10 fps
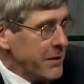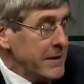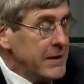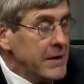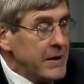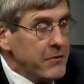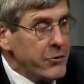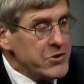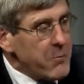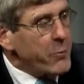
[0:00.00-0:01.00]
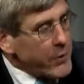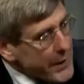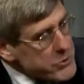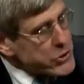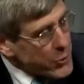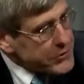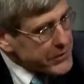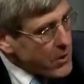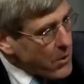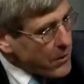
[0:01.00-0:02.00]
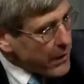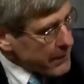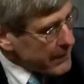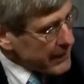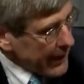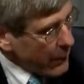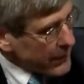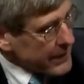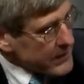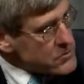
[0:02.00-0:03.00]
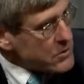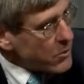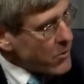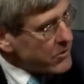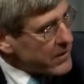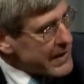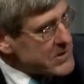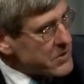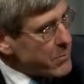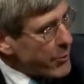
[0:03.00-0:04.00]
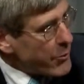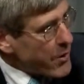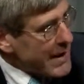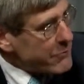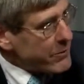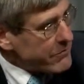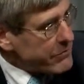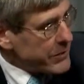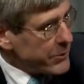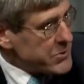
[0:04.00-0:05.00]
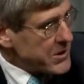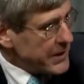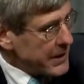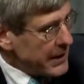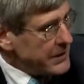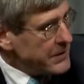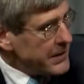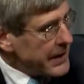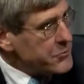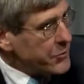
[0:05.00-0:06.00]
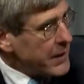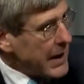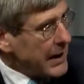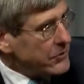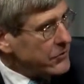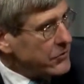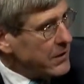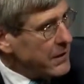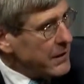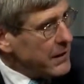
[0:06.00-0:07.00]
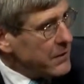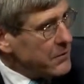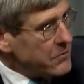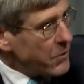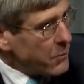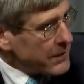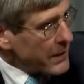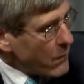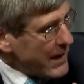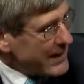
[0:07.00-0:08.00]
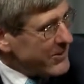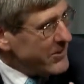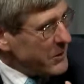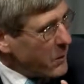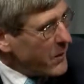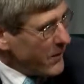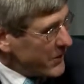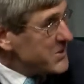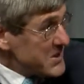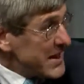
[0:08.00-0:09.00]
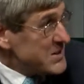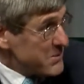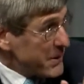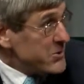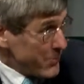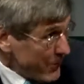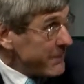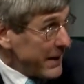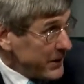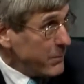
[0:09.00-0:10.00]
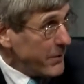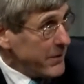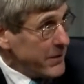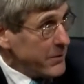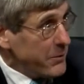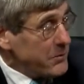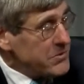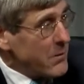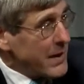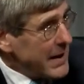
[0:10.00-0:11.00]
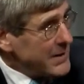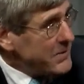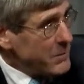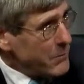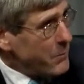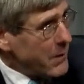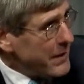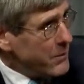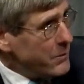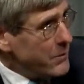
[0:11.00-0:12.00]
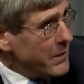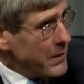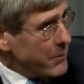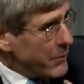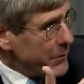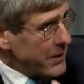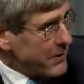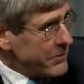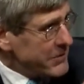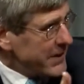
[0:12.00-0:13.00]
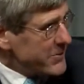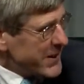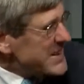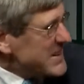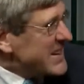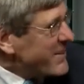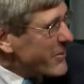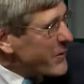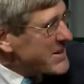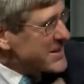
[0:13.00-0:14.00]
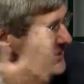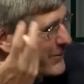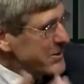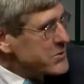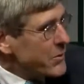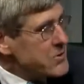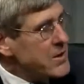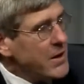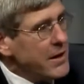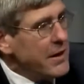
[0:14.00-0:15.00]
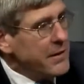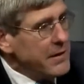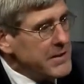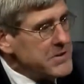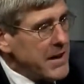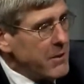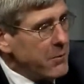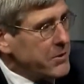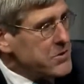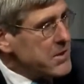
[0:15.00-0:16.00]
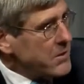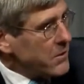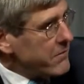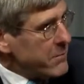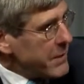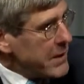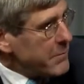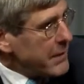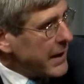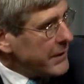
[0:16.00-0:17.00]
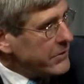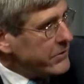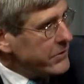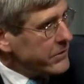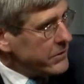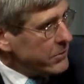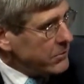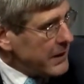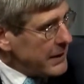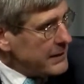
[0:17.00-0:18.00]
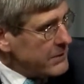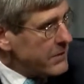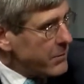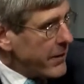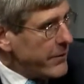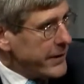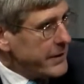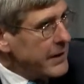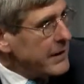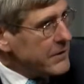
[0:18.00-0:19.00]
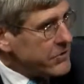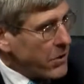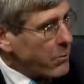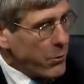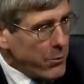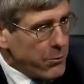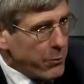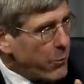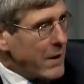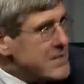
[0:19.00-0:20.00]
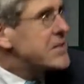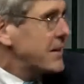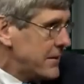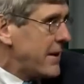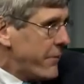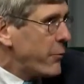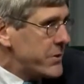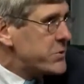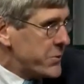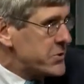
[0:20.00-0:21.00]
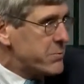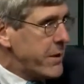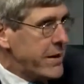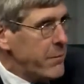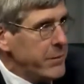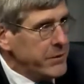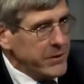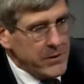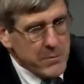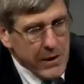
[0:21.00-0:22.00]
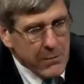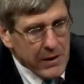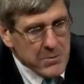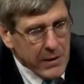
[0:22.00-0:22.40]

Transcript: I mean, for example, when I was in North Dakota, what do is they actually burn off with flares at night the natural gas. So what they want is the oil, because that's much more valuable than the. So I asked the people, why are you burning off this natural gas? It's kind of a waste of the resource. Yeah. And they say, well, because they don't have the pipelines to get it to the market. So we're wasting a lot of our resources by not building these pipelines.